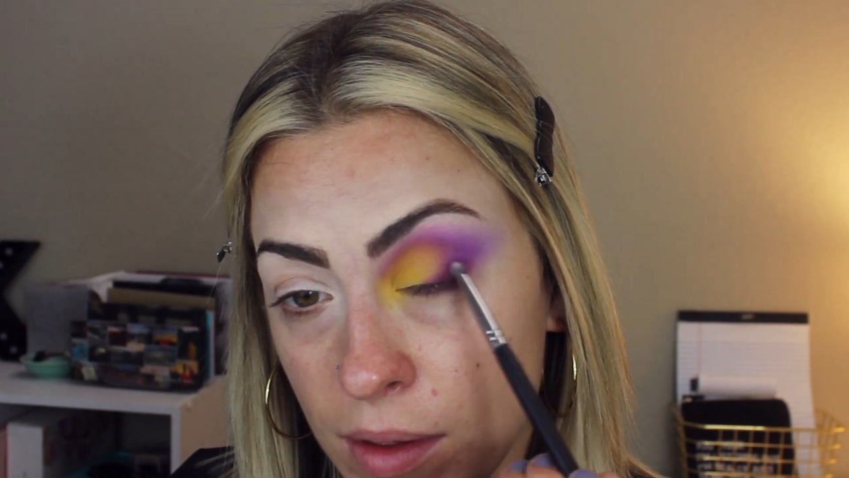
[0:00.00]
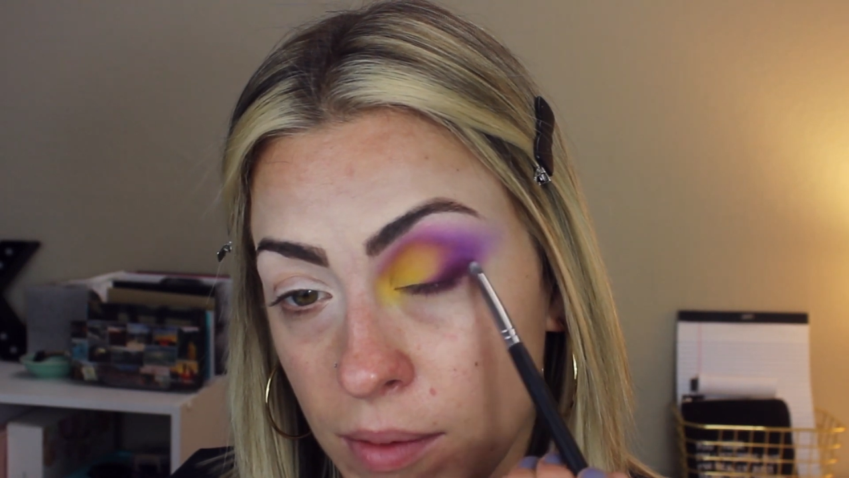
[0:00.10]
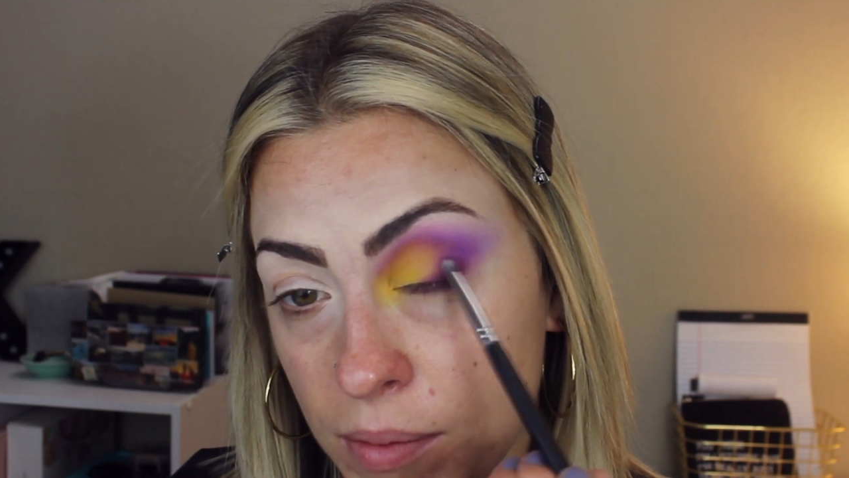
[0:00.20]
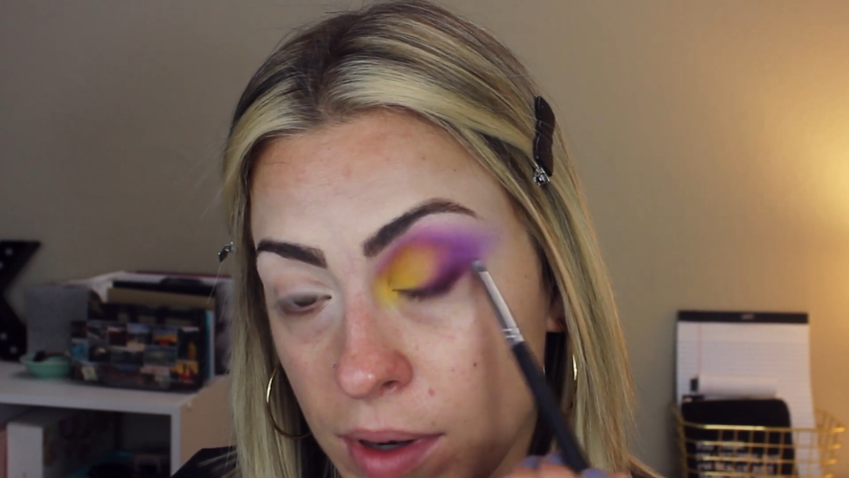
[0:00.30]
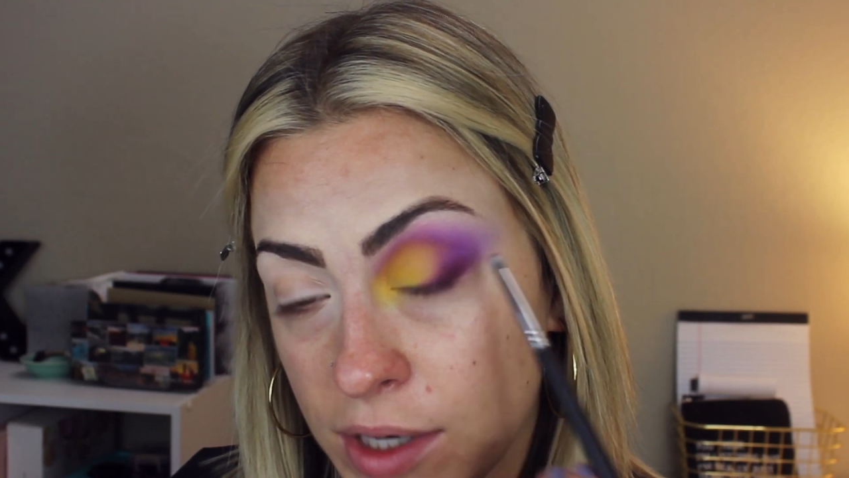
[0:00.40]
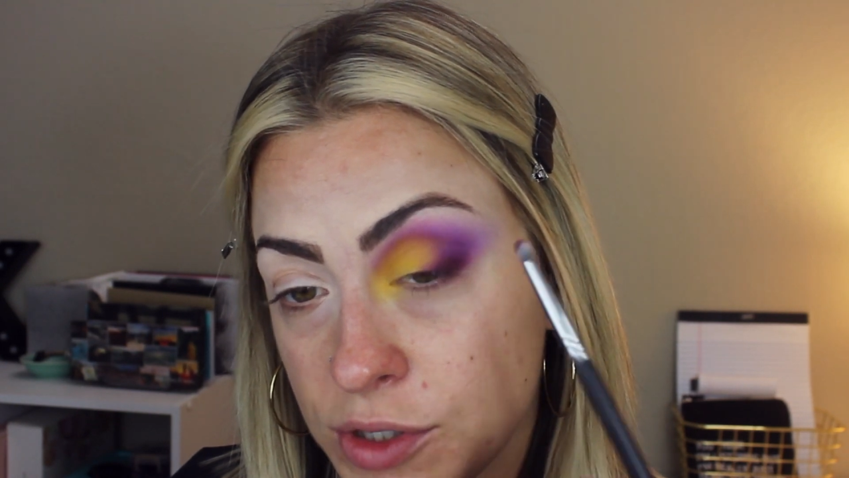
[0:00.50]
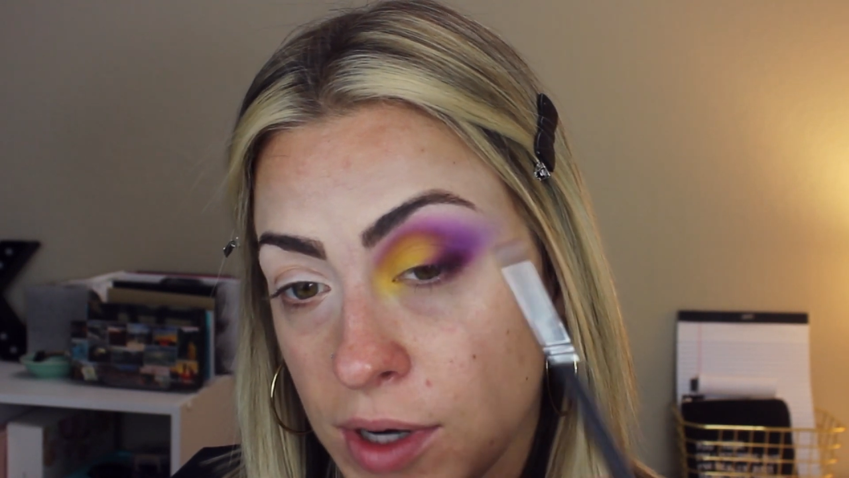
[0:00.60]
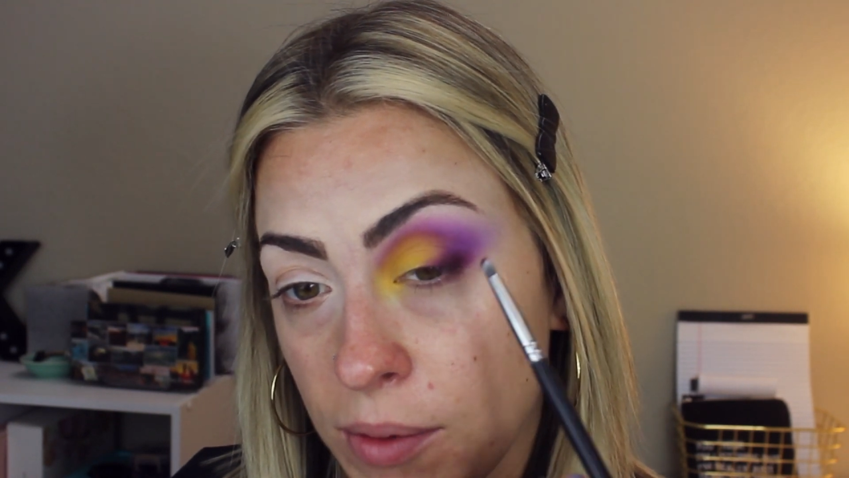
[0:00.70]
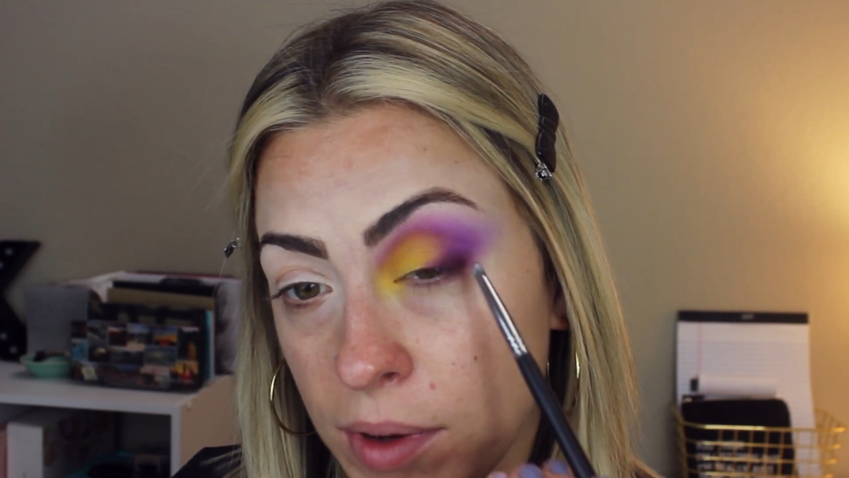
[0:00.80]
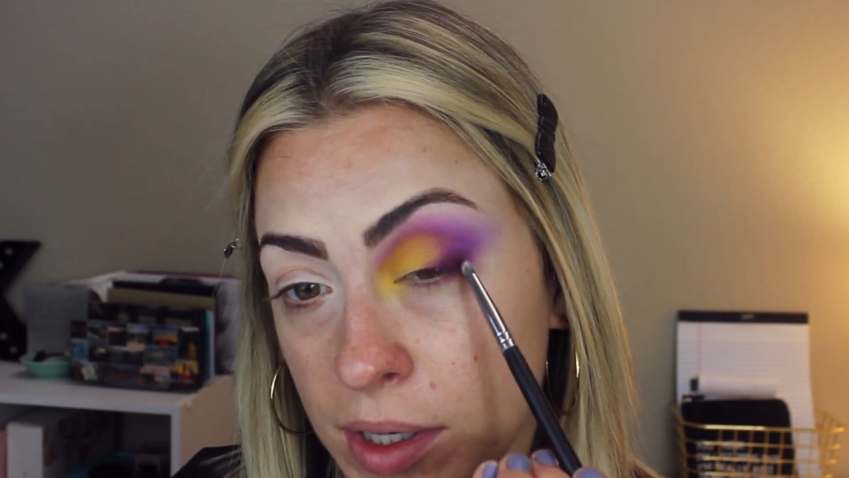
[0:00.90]
here. But I do
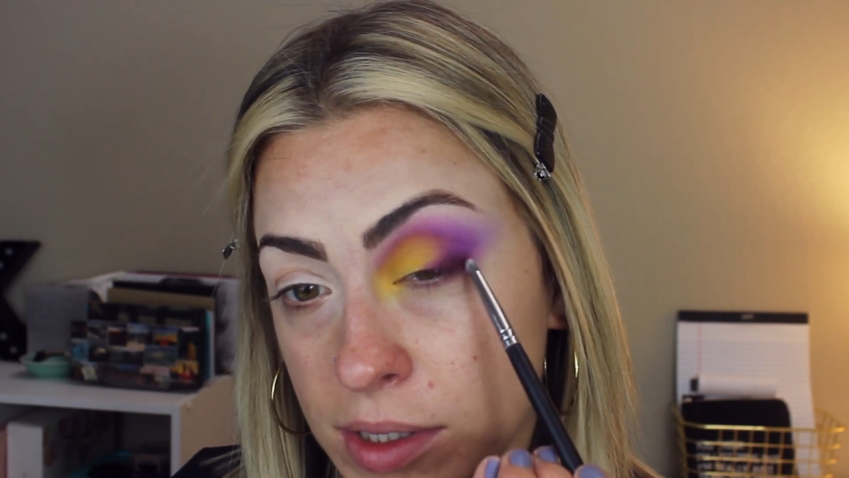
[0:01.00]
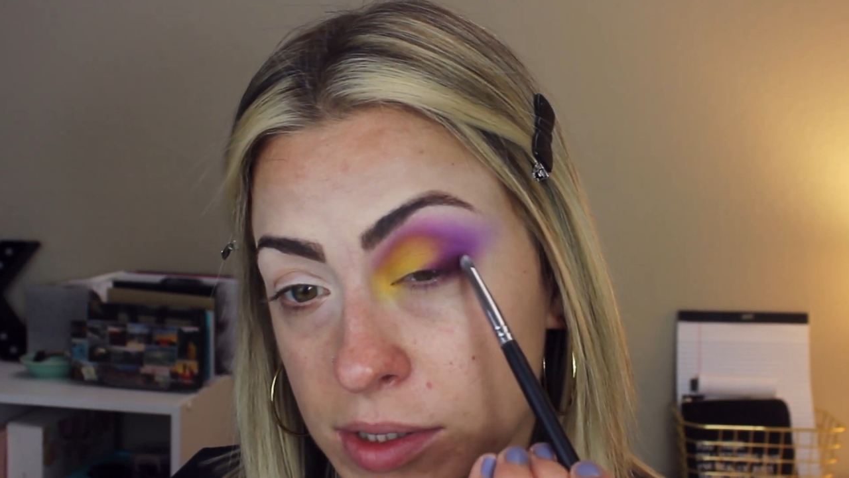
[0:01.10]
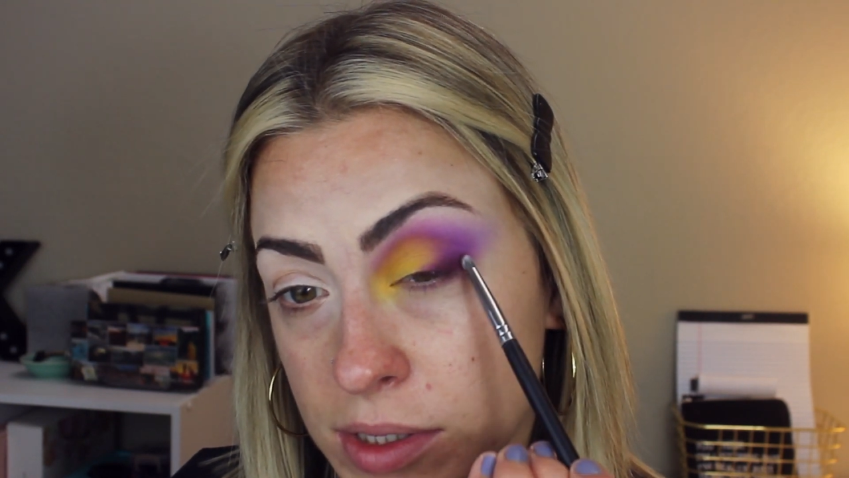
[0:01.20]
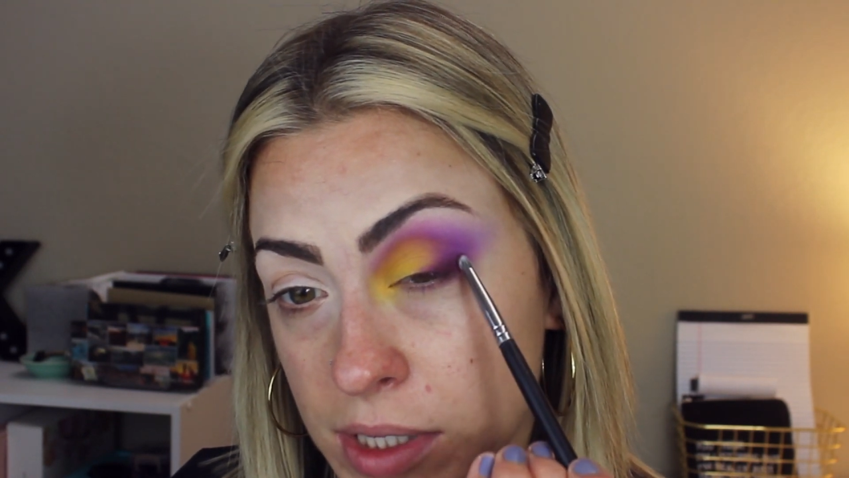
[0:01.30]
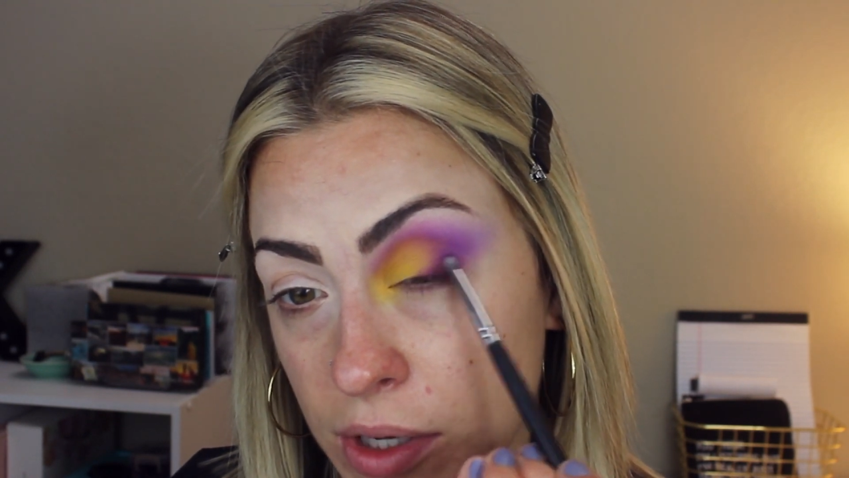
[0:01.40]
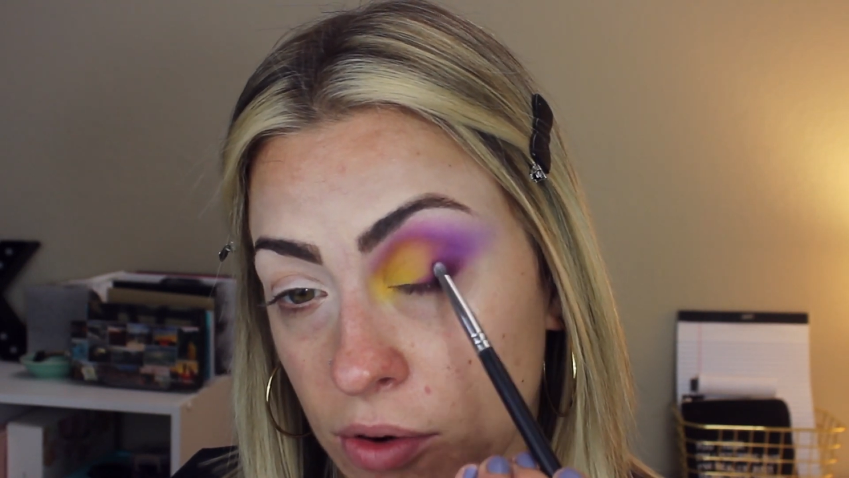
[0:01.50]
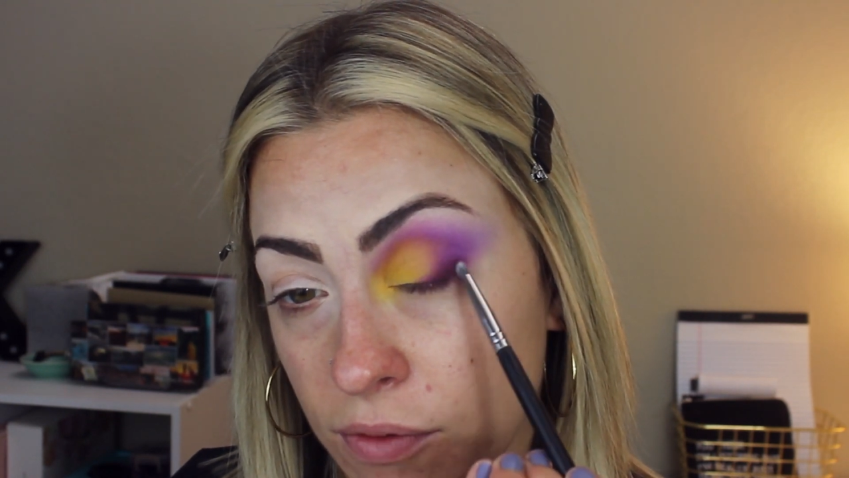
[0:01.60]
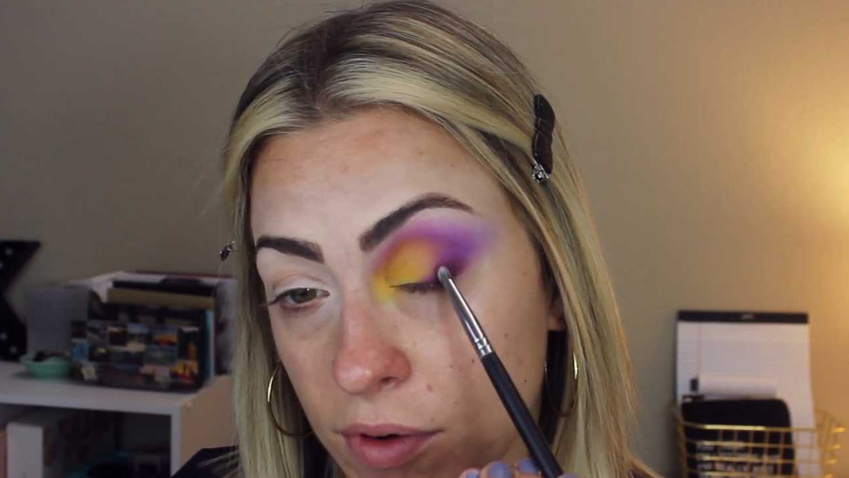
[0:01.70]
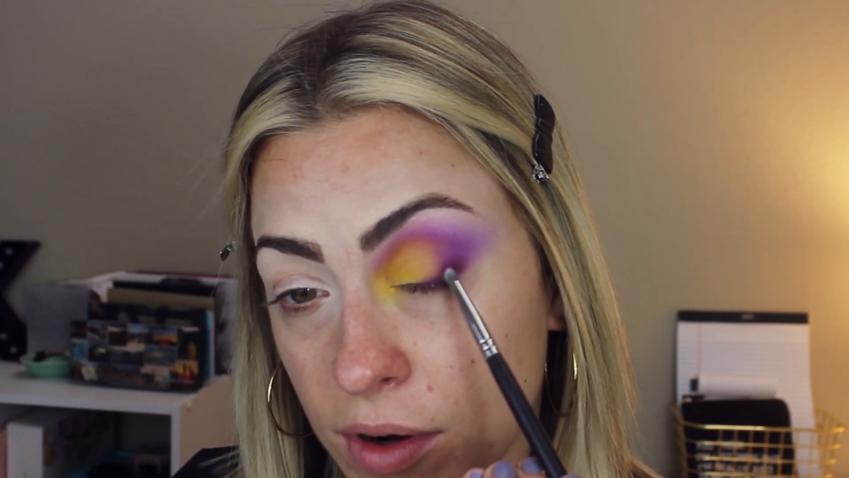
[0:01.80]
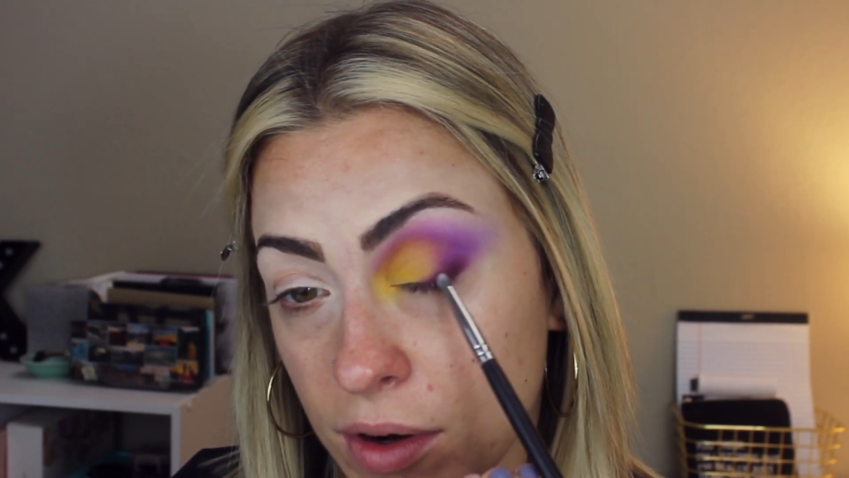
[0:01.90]
not want it to take
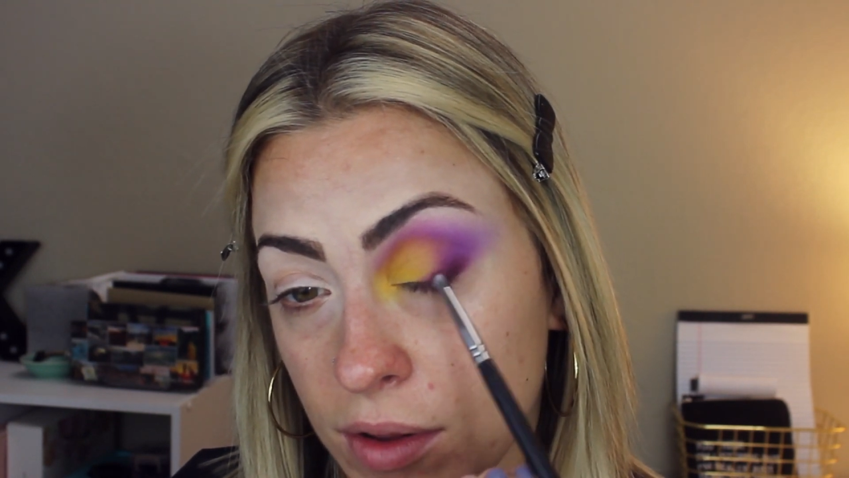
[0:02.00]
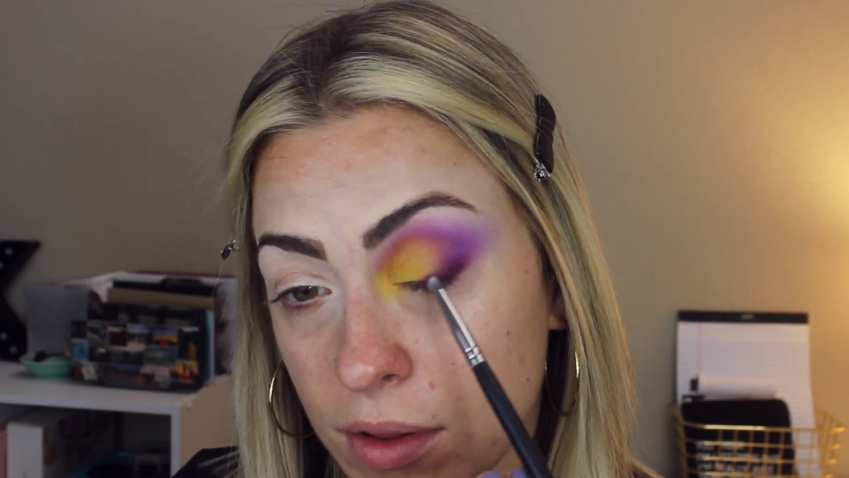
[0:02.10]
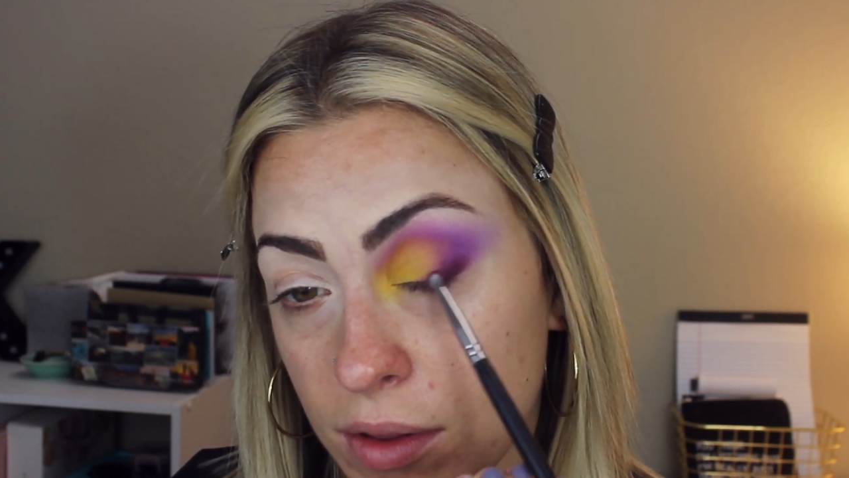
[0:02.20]
over